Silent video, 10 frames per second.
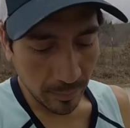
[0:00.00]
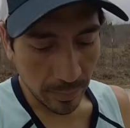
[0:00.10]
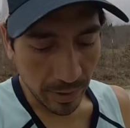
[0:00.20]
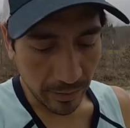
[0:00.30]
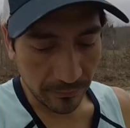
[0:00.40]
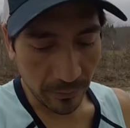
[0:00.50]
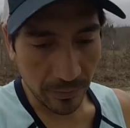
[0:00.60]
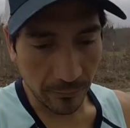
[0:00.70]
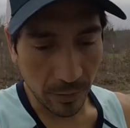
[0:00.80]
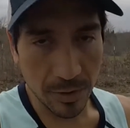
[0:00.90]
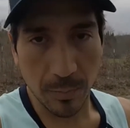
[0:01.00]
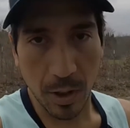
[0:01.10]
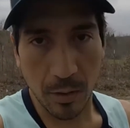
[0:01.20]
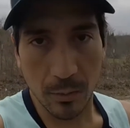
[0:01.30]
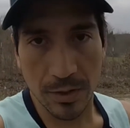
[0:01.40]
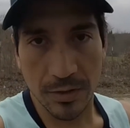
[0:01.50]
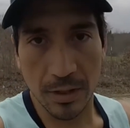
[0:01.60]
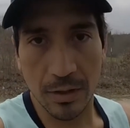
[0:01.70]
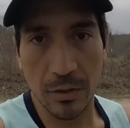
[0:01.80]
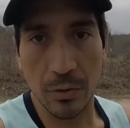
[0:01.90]
But for the first part, we're just
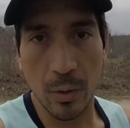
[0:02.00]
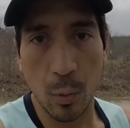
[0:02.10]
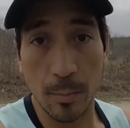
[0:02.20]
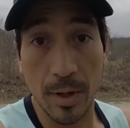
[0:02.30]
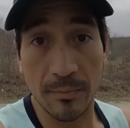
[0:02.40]
going to do a warm-up